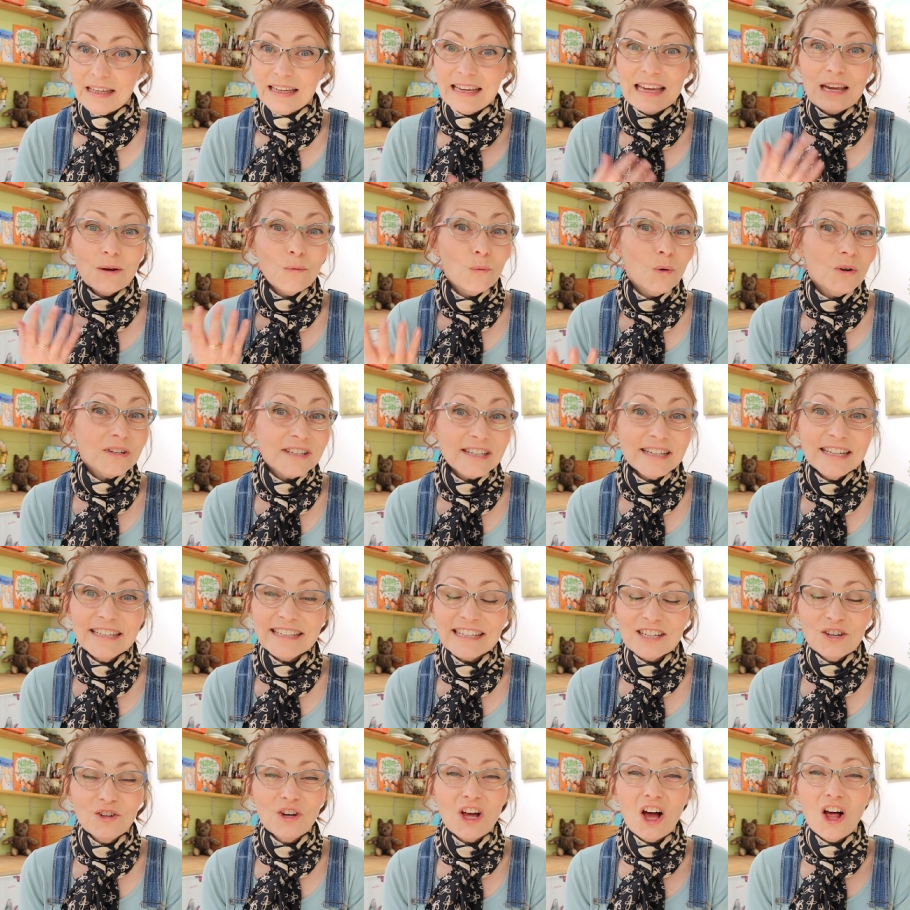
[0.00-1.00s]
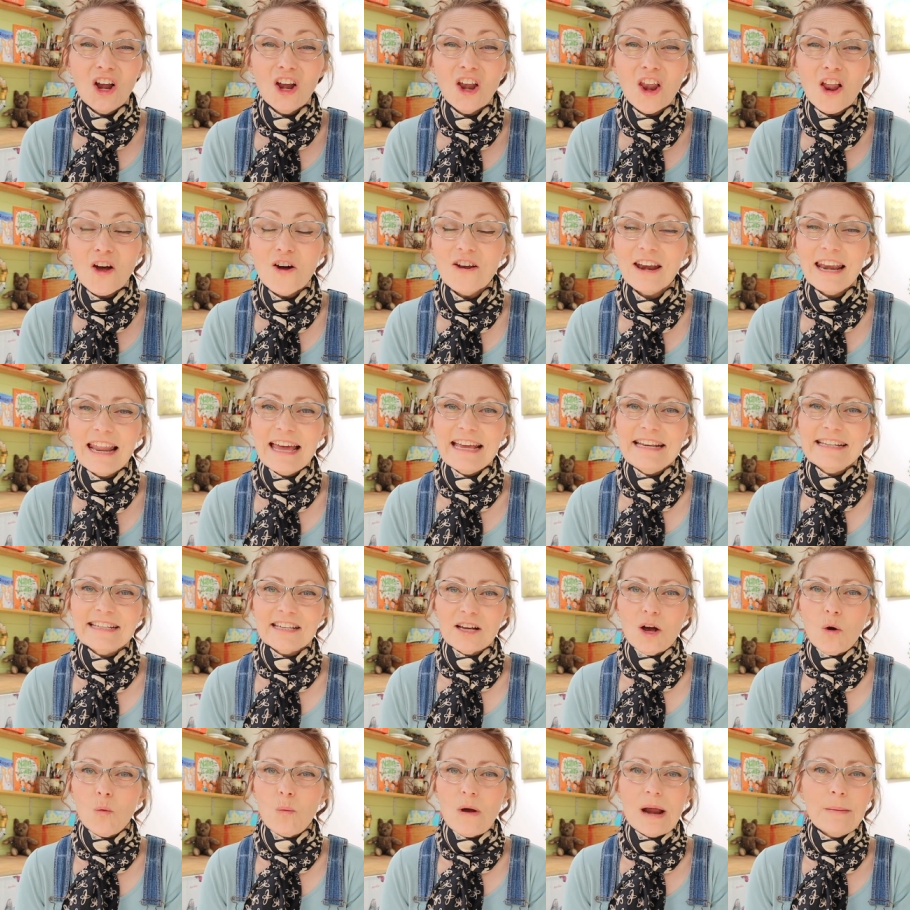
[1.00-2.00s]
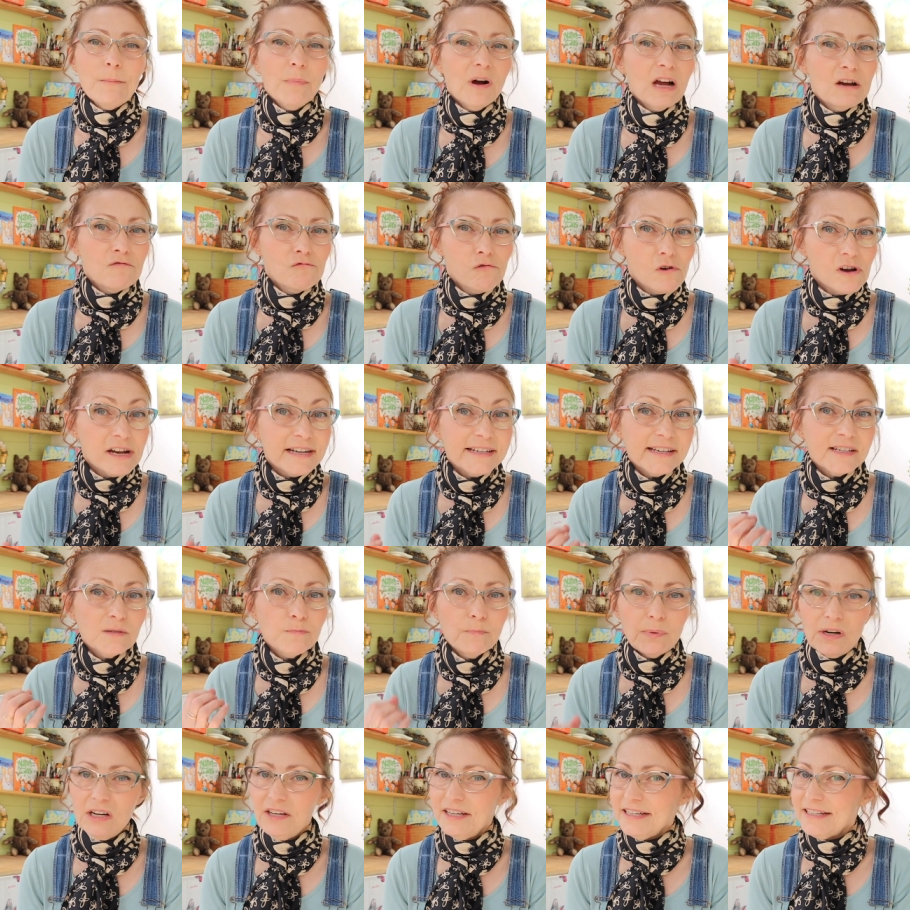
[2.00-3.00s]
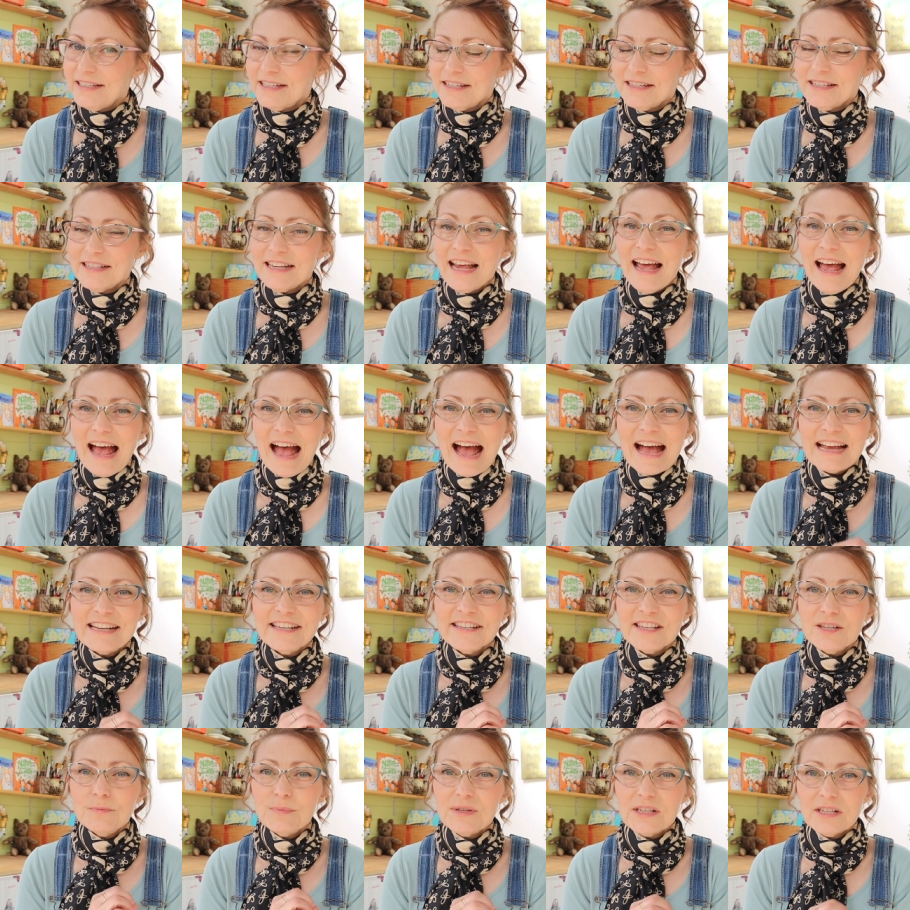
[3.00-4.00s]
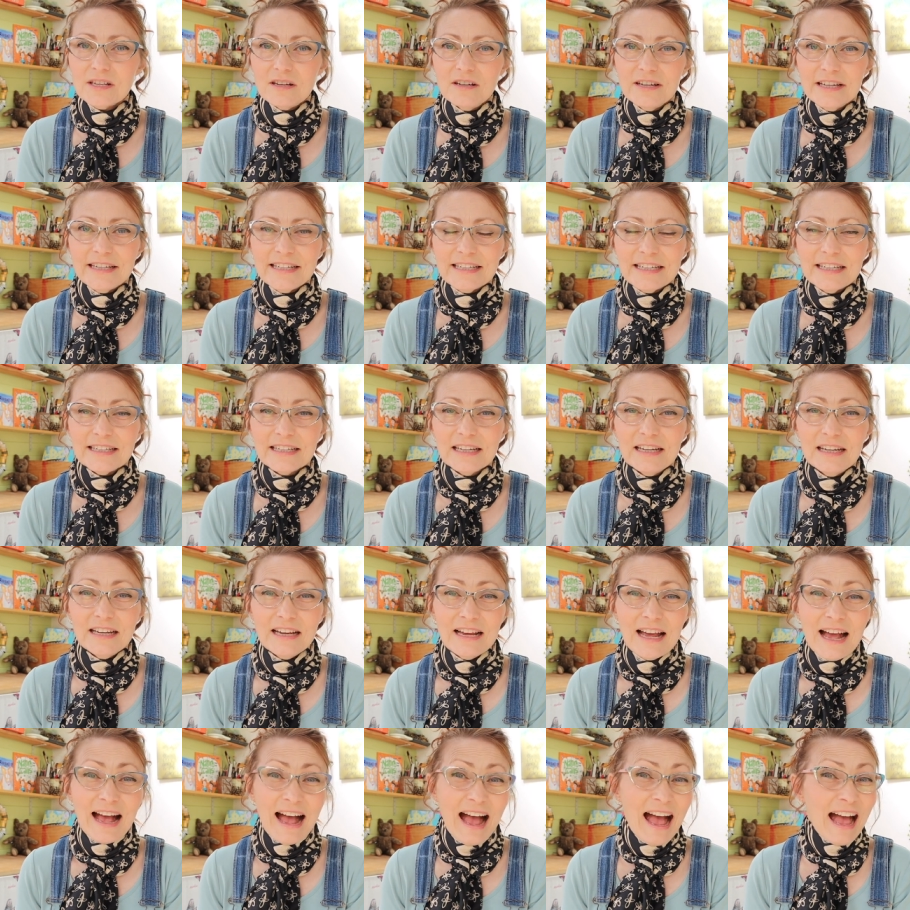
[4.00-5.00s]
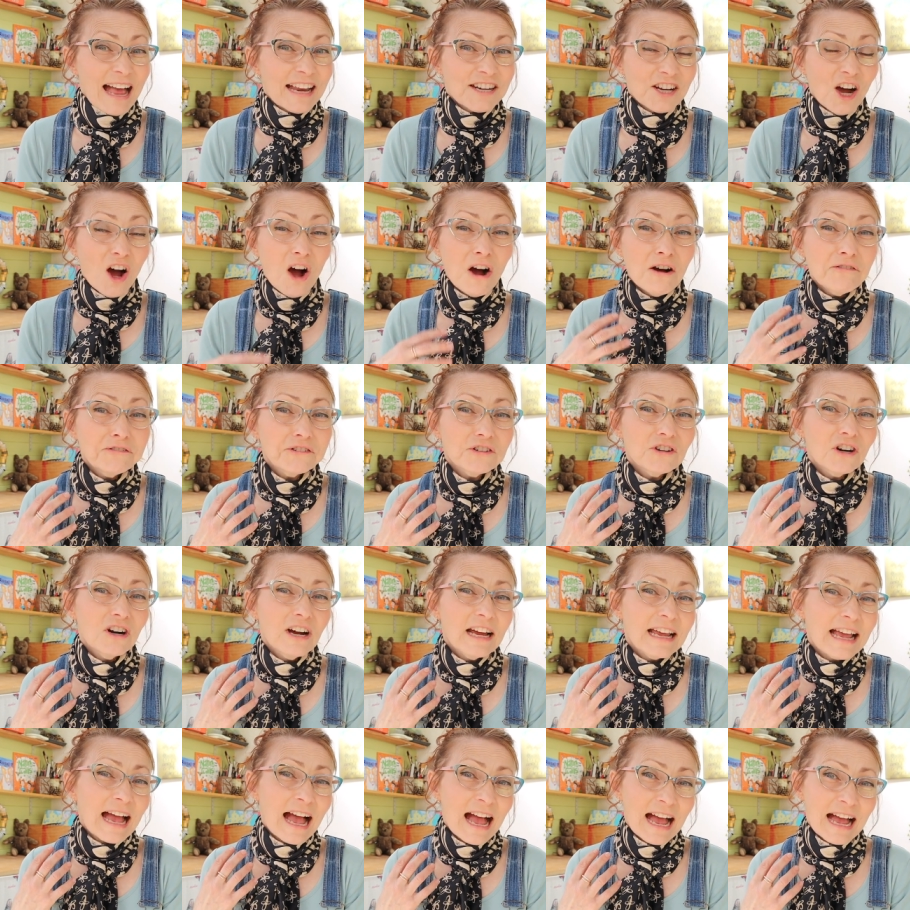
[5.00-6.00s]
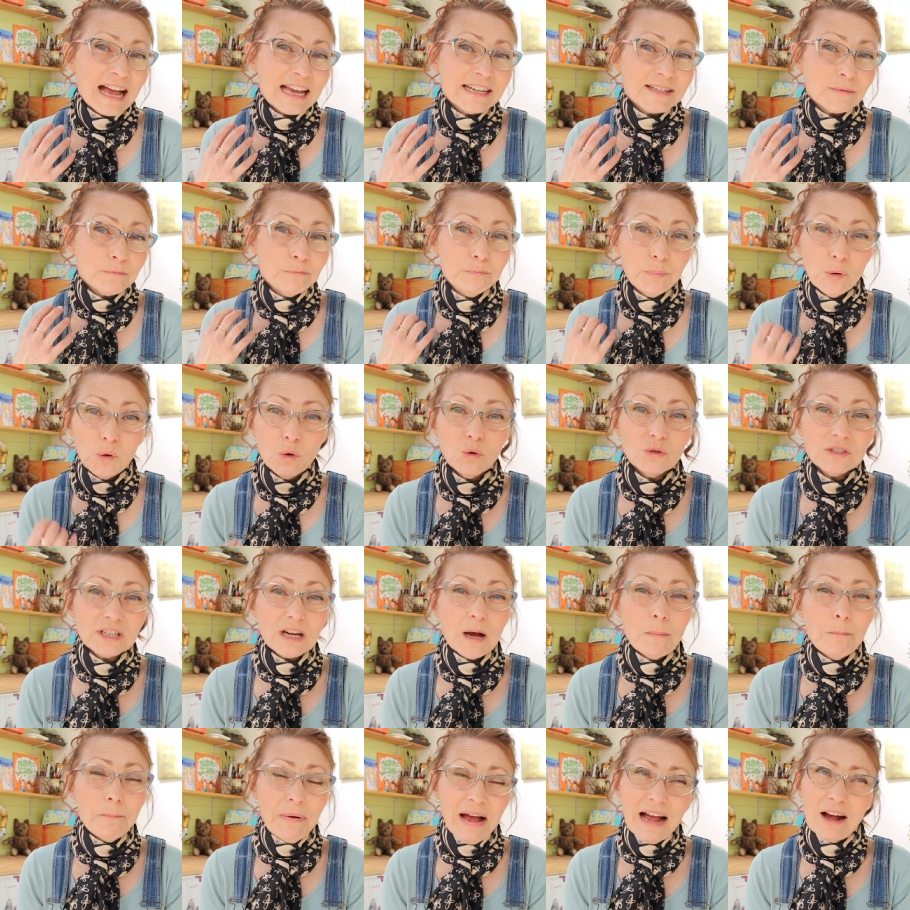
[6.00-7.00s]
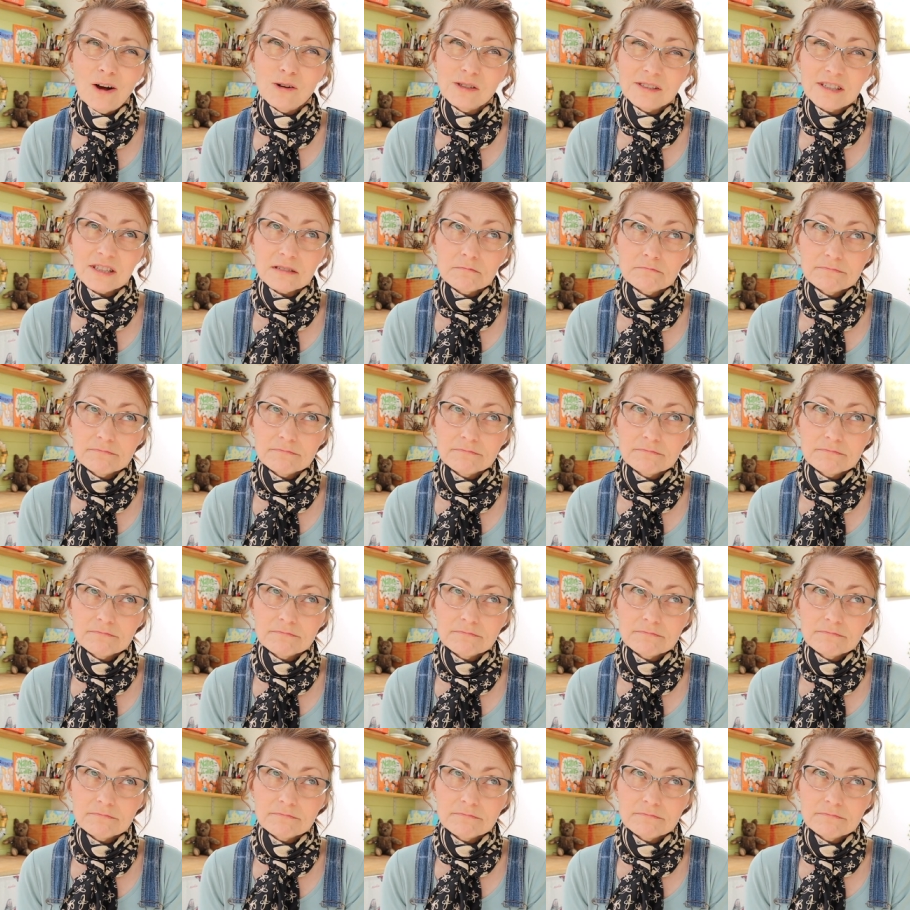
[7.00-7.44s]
It wasn't until a lot later, when my writer's blindness had subsided, and after I had bought about